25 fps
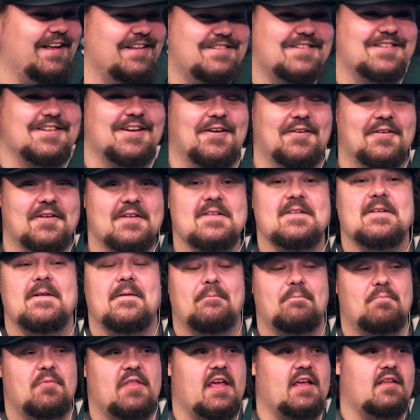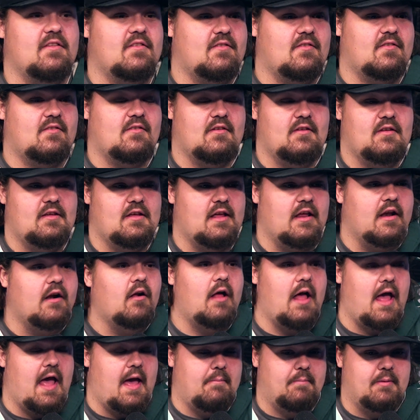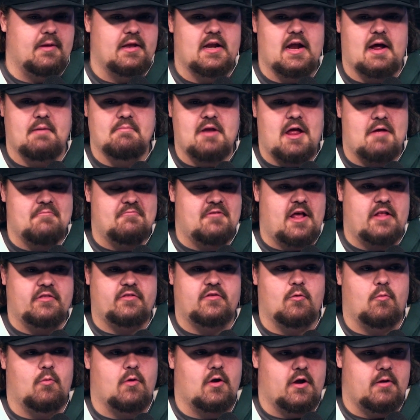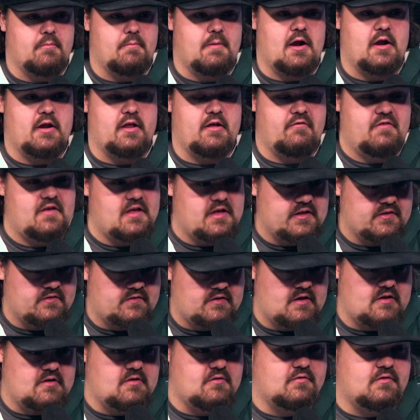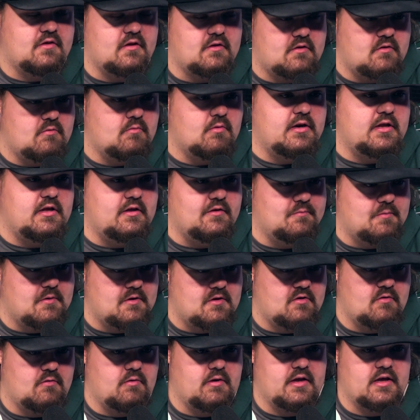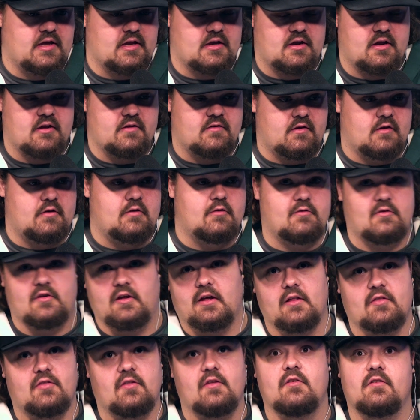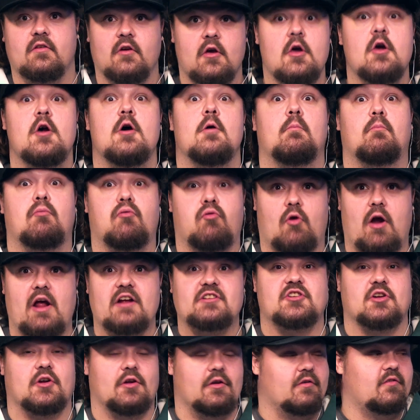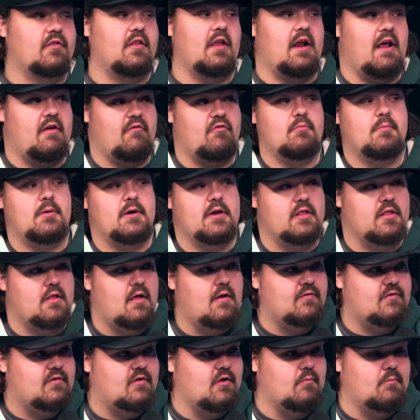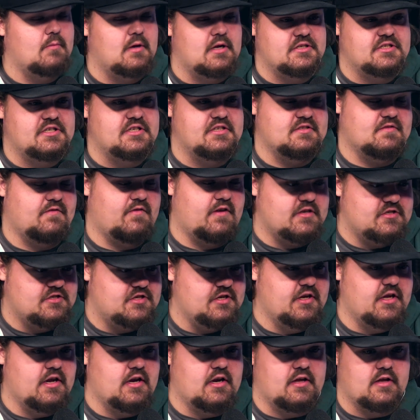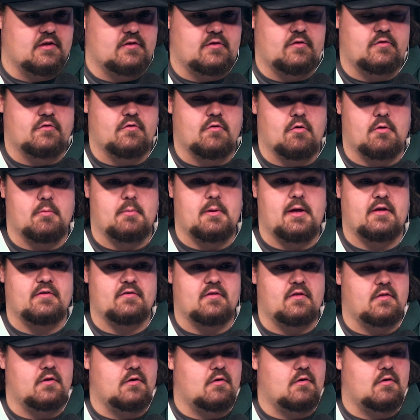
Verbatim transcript: yeah, so it's it'll happen. I'm not, I'm not, too worried about it. If he continues to do what he's been doing and continues to get these pressures that everybody loves so much, he's eventually going to get these quarterbacks on the